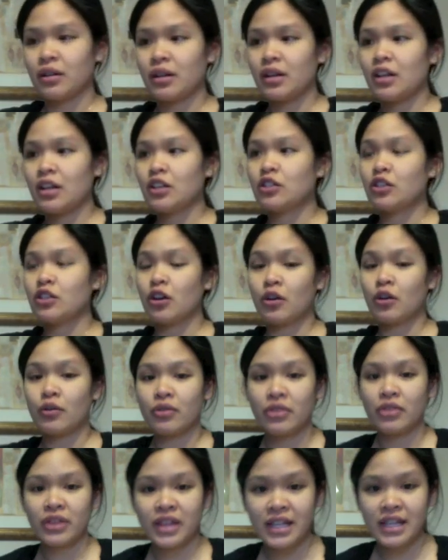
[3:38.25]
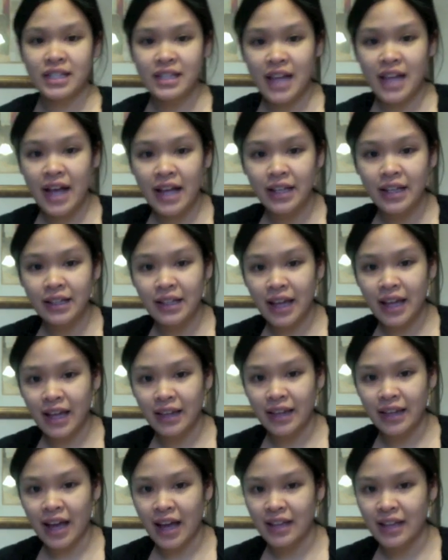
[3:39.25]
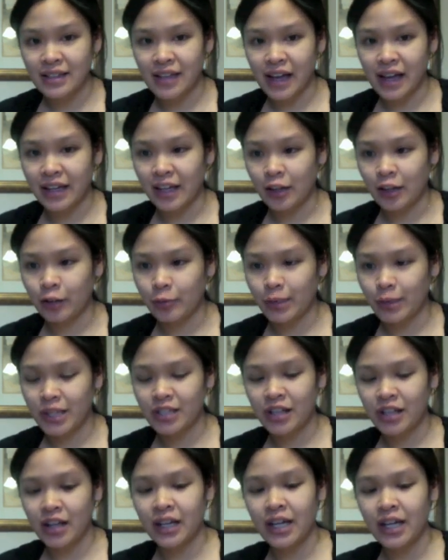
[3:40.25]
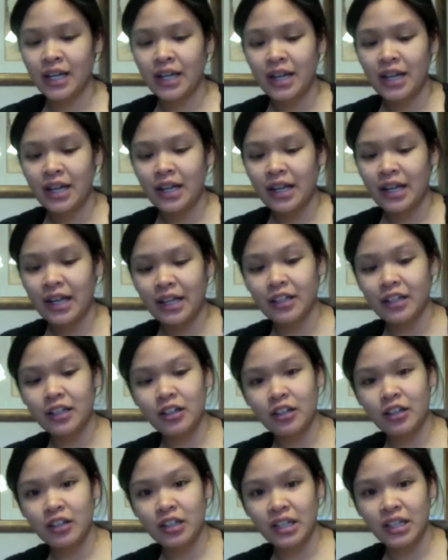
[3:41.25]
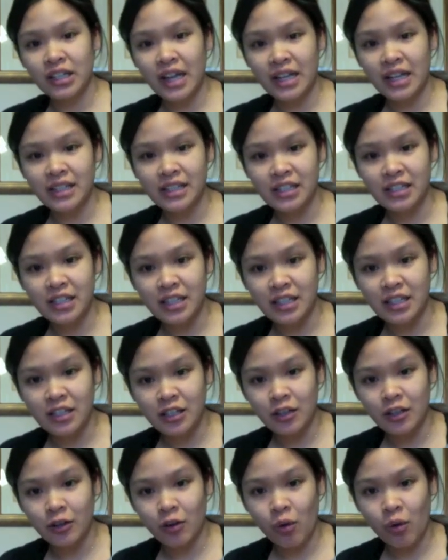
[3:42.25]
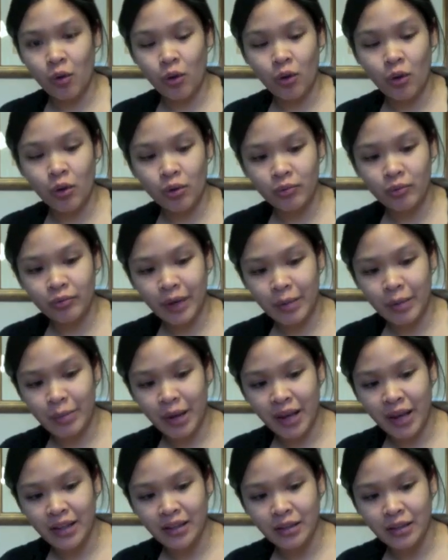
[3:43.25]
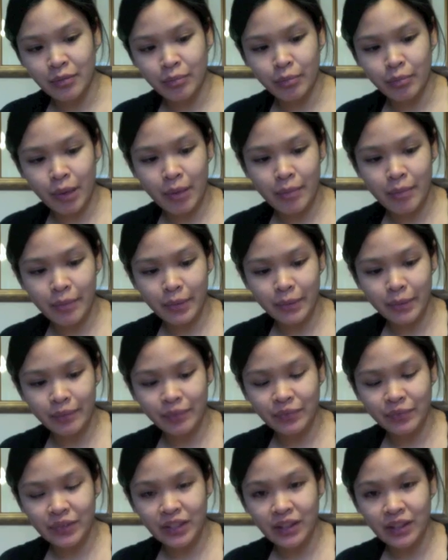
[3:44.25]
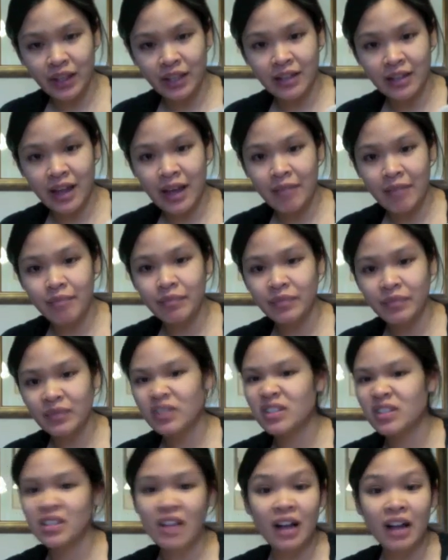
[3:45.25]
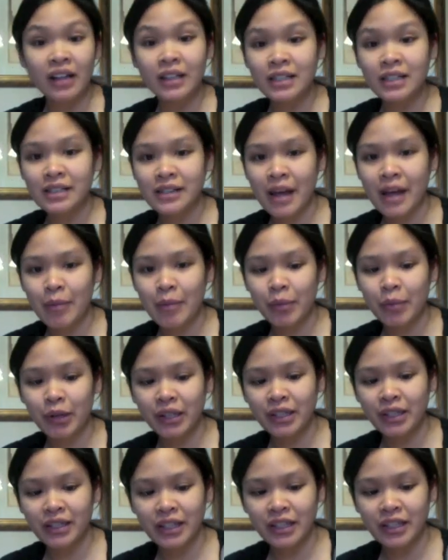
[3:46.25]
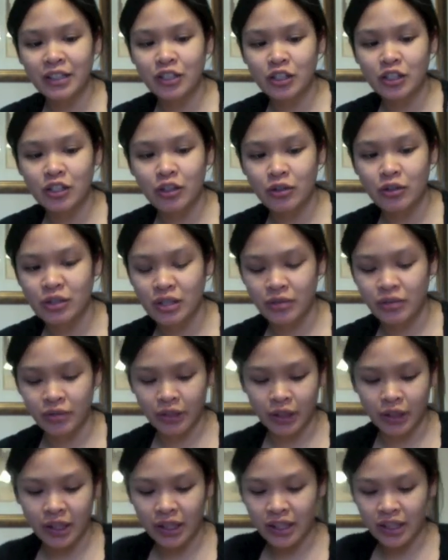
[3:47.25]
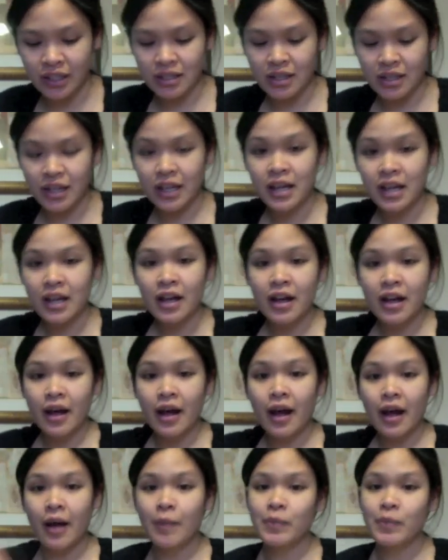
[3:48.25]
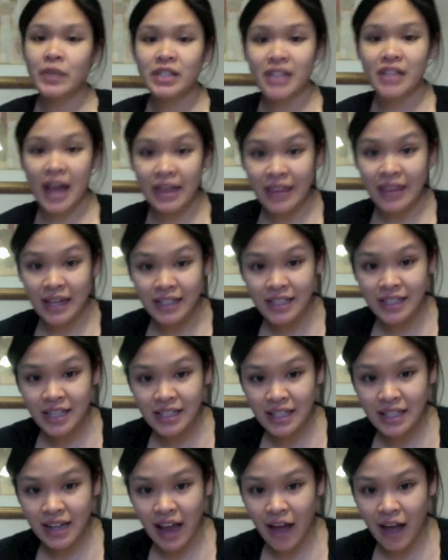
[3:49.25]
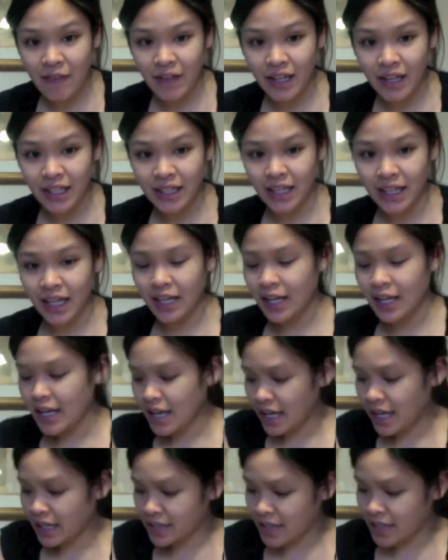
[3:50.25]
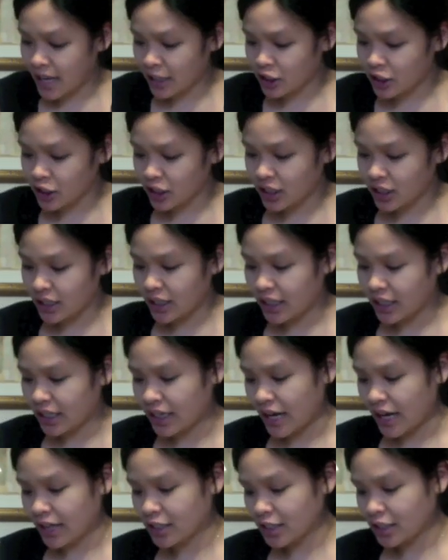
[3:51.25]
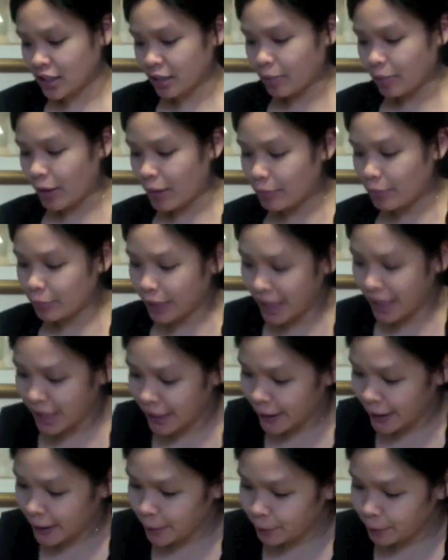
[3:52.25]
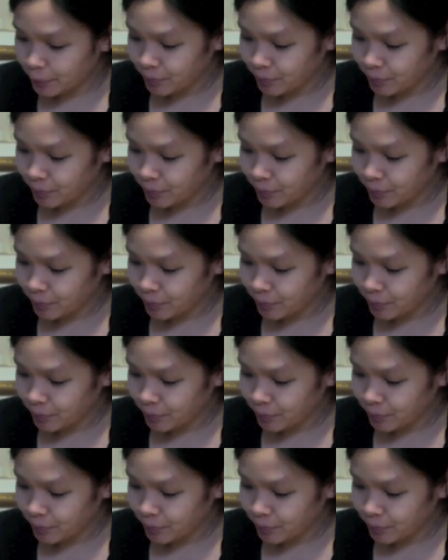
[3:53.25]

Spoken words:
so this end, the end that has that yellow piece on it, it connects into this little hole right behind the pump, like that. It's not going to snap or anything, it just goes in really easily. The side that doesn't have anything, it's actually going to connect to the pump right here.